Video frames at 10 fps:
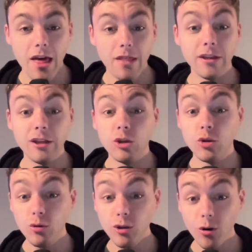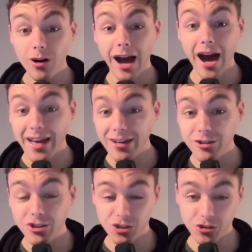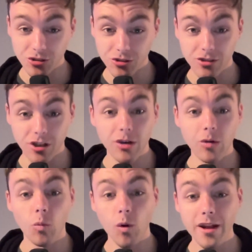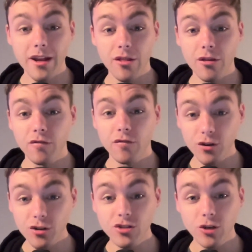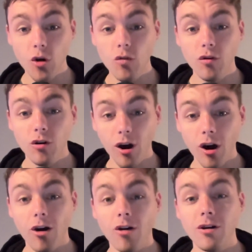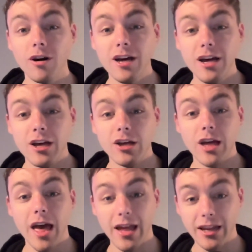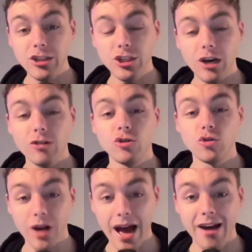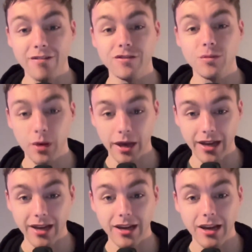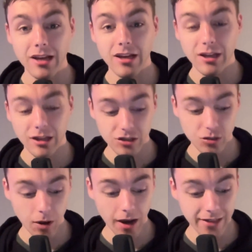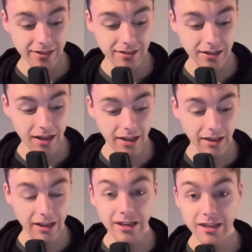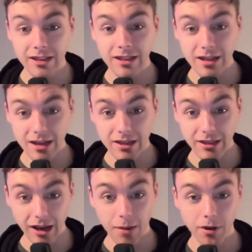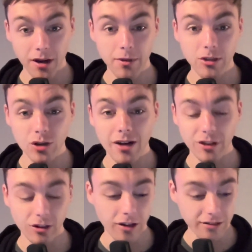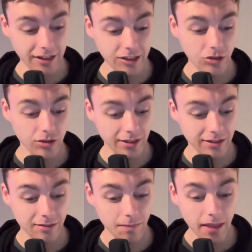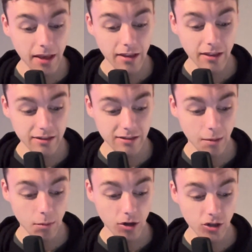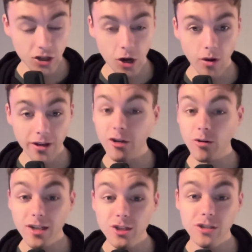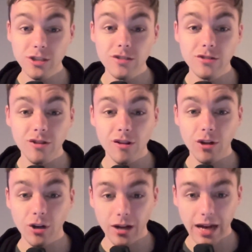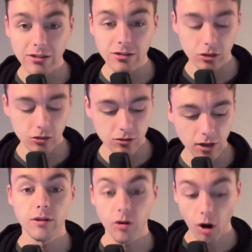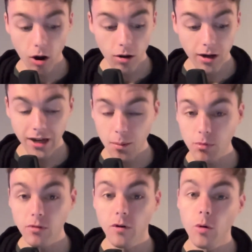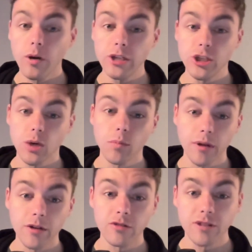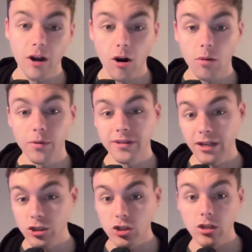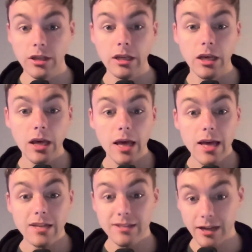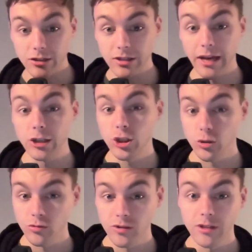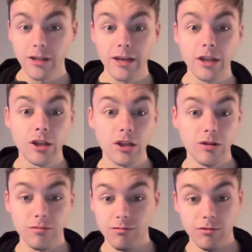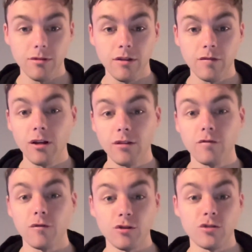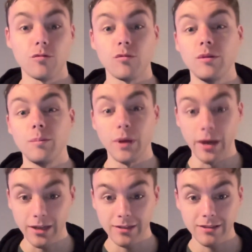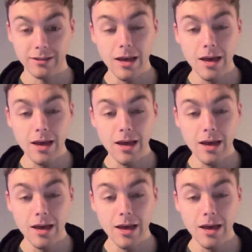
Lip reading: the New York Islanders won the first overall NHL draft pick spot in the upcoming draft in Los Angeles this summer. So, congratulations to the New York Islanders. There are a couple of OHL players that are potentially set to get chosen in, if not the first 3 picks,